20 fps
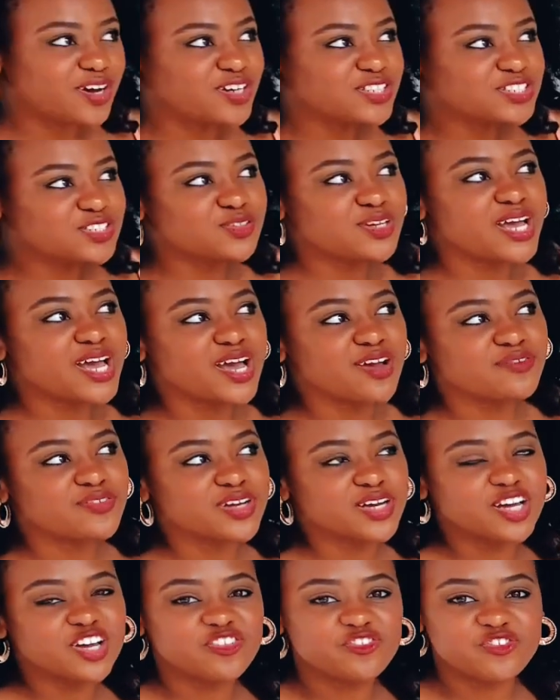also have
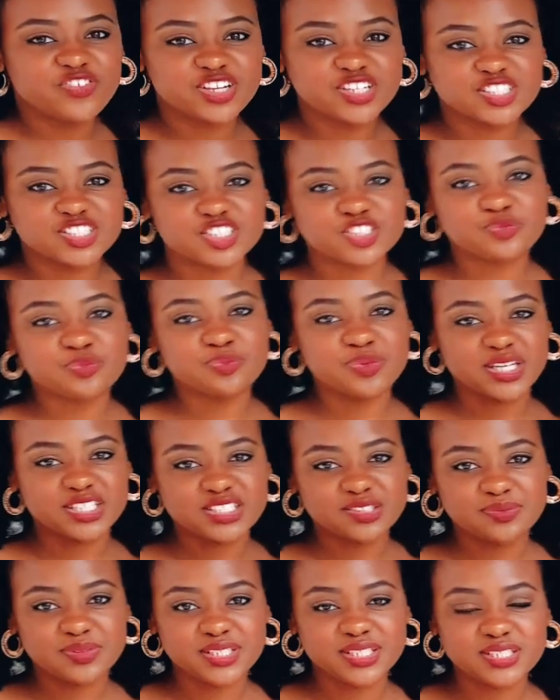an unfinished
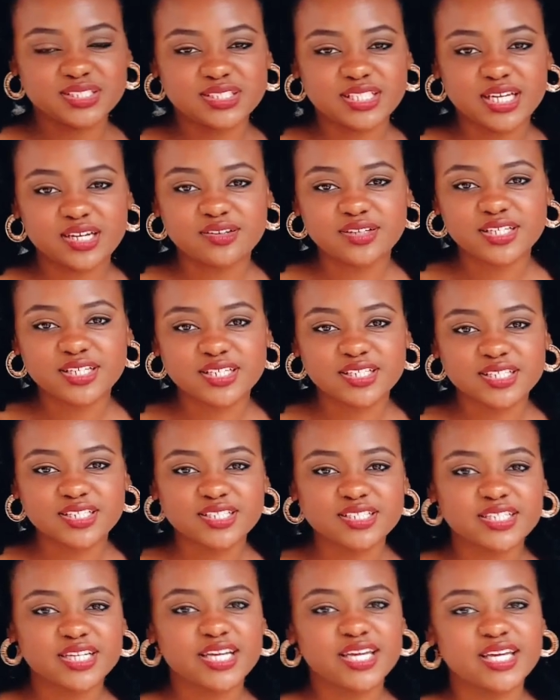basement down
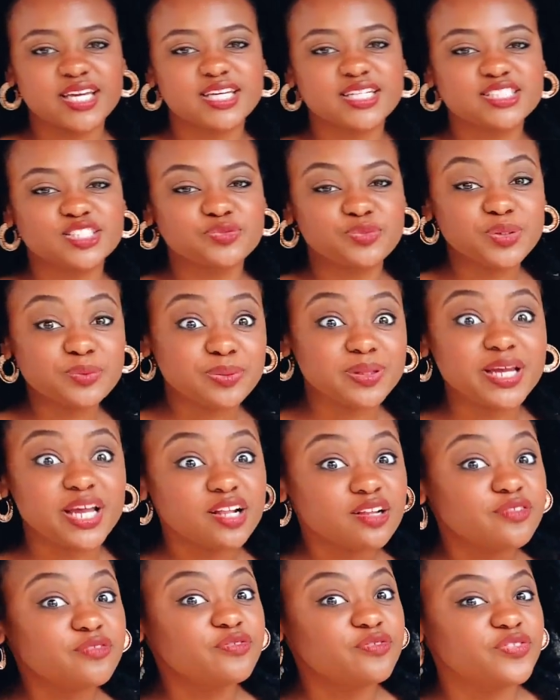here, and we
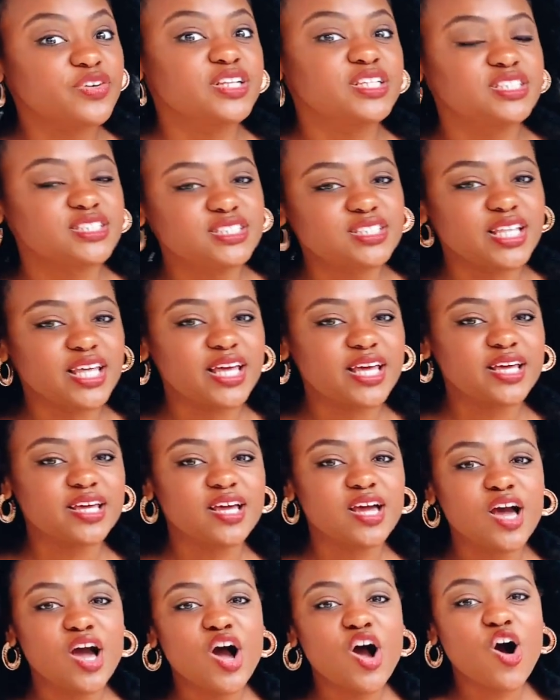plan to finish that
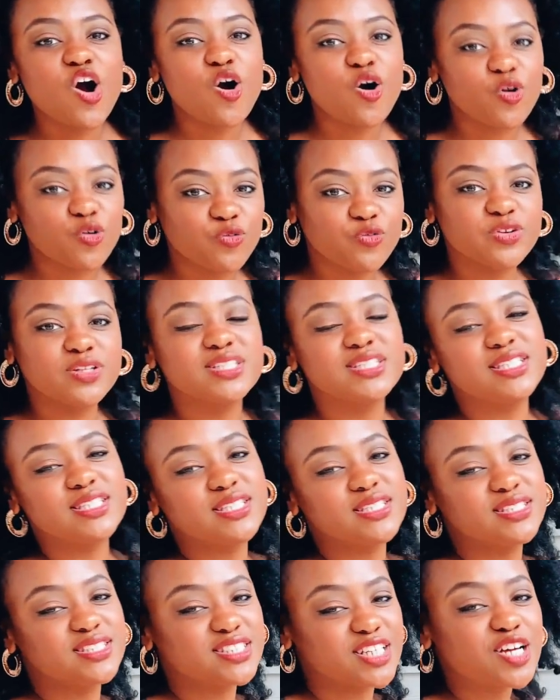
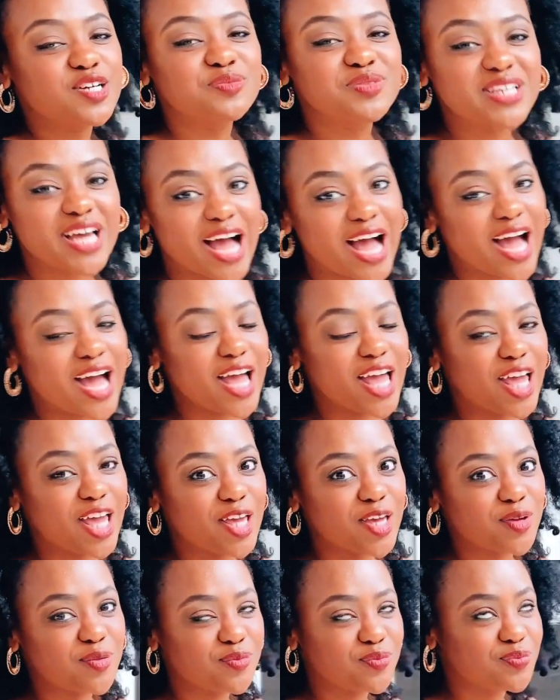hopefully
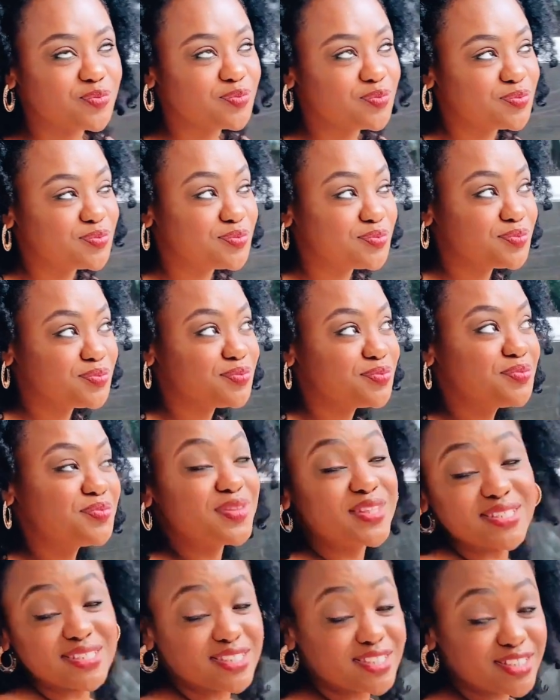sometime this